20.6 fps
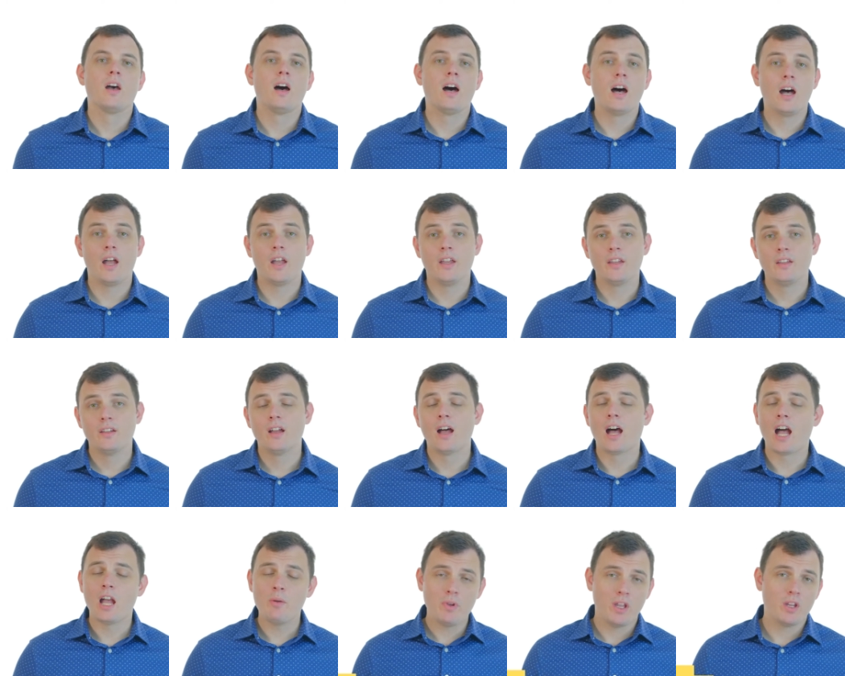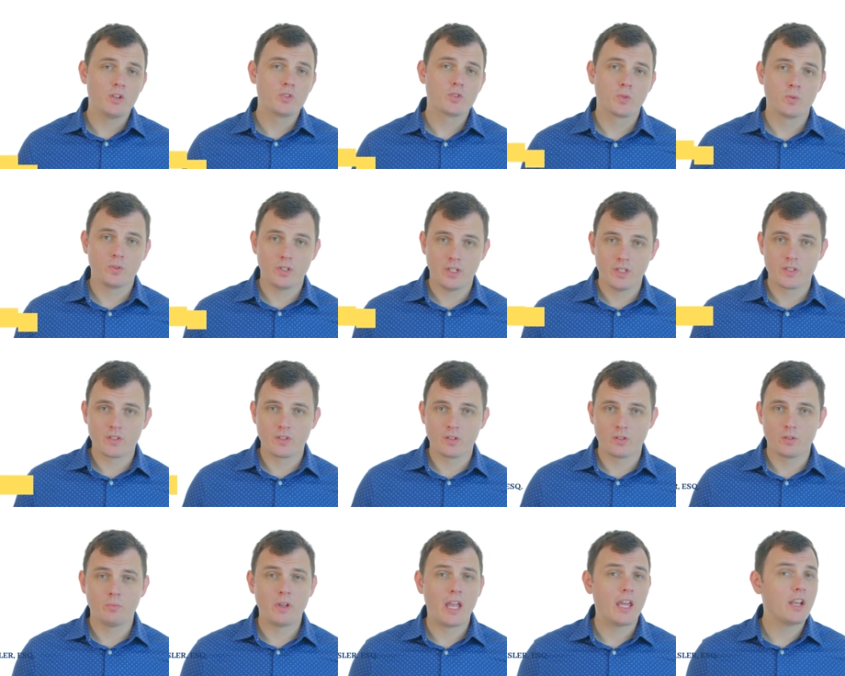Hi, I'm Andrew
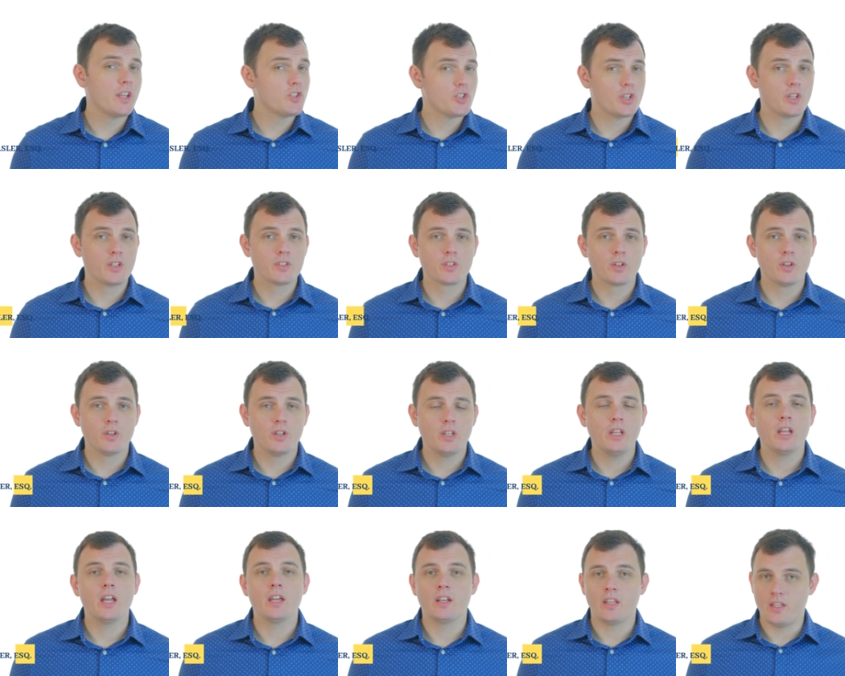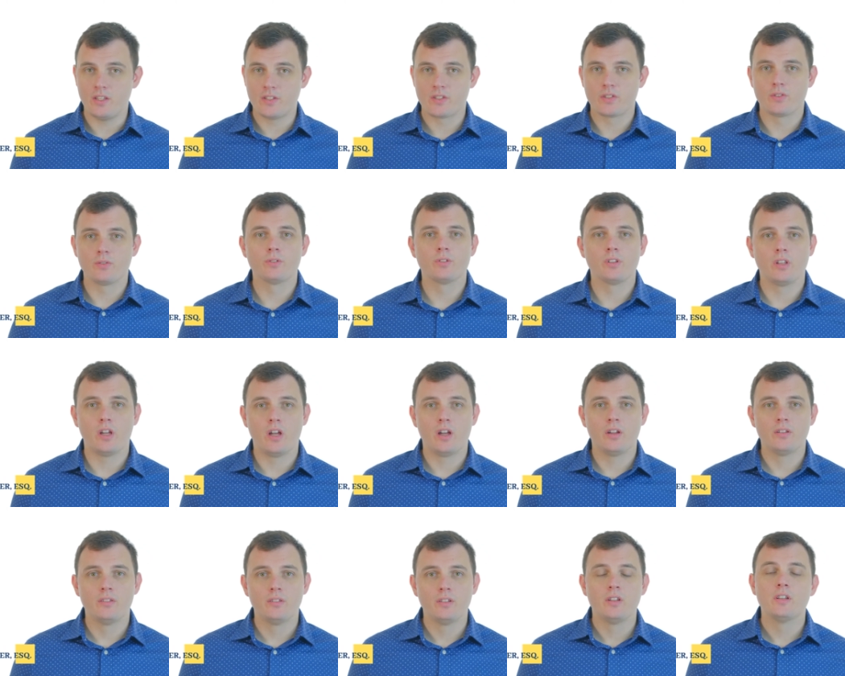Easler, Managing Attorney at Easler
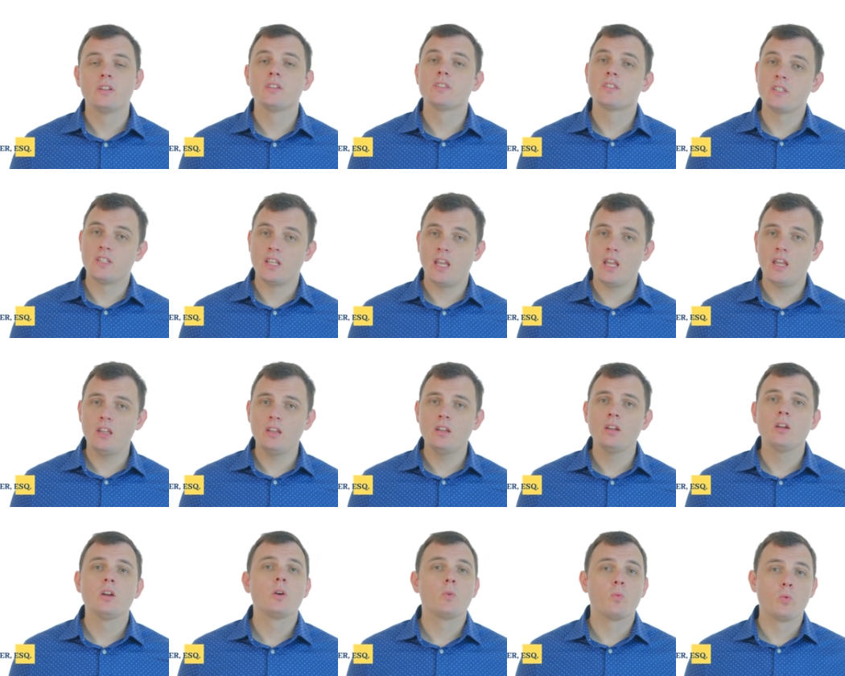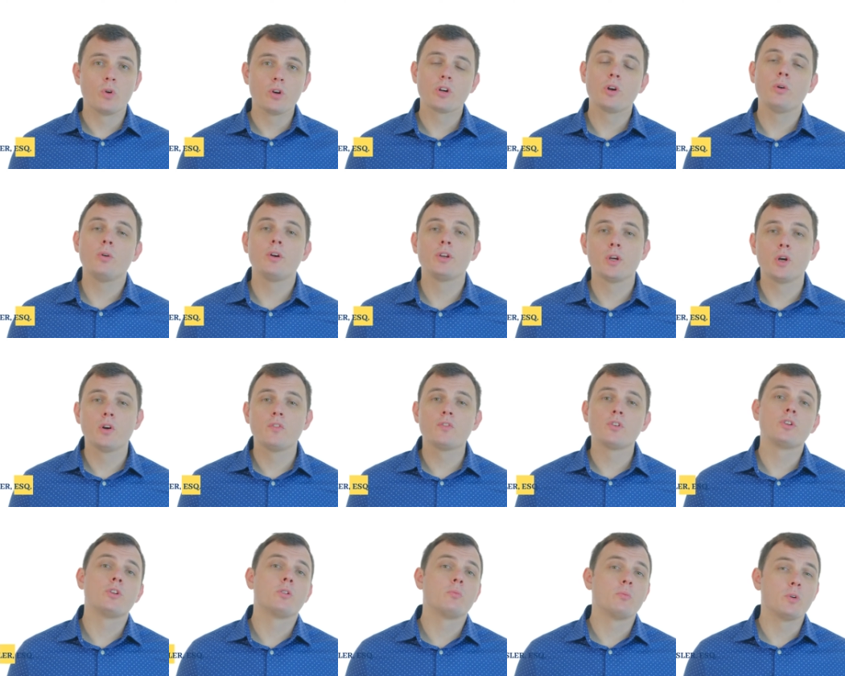Law. Today, we're going
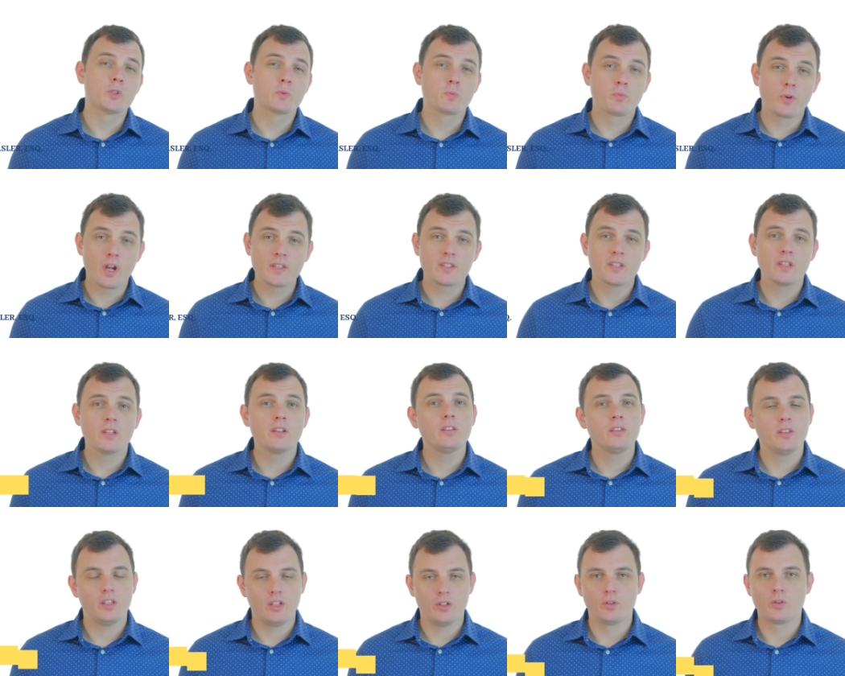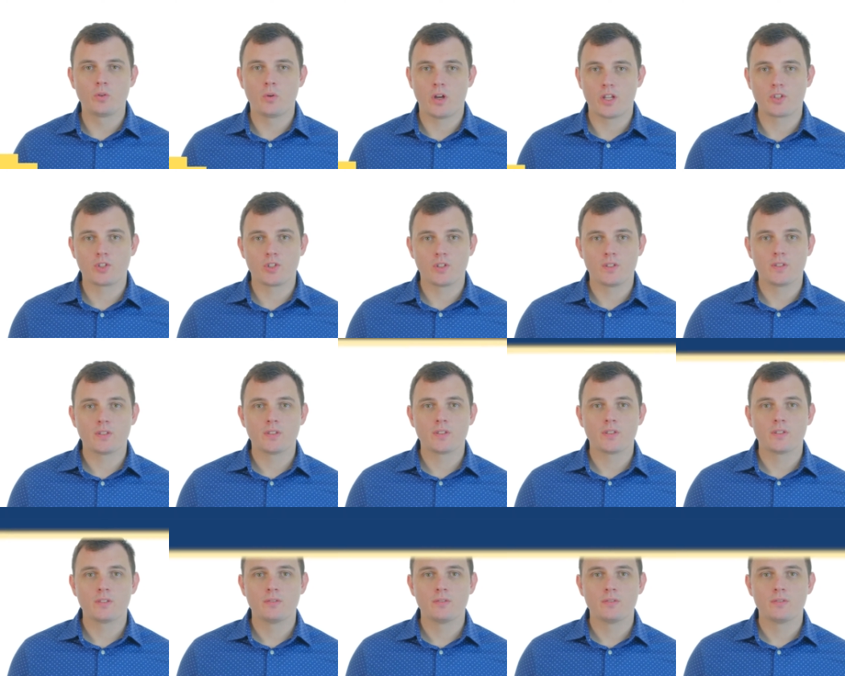over your most pressing legal questions.